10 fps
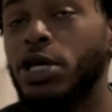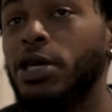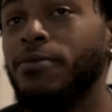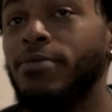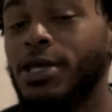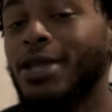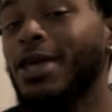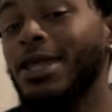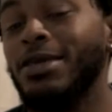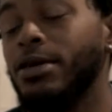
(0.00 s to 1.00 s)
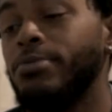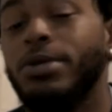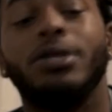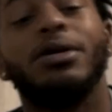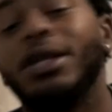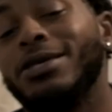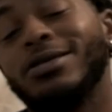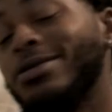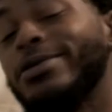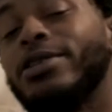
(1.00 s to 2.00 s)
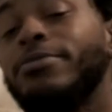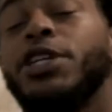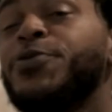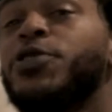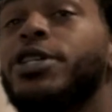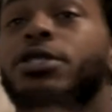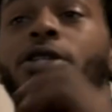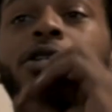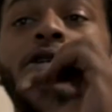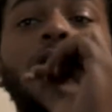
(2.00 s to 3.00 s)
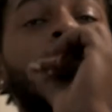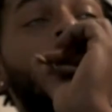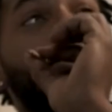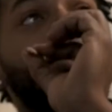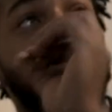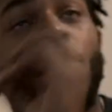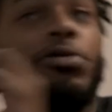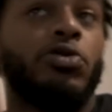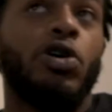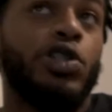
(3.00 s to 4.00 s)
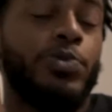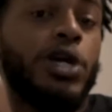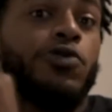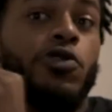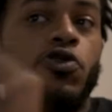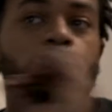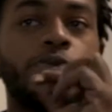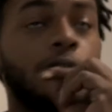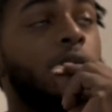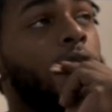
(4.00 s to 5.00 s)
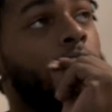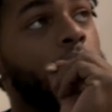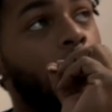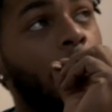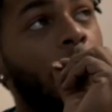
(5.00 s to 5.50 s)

and be dedicated to getting better. And I just didn't love baseball like that. So I was on all these basketball trips. So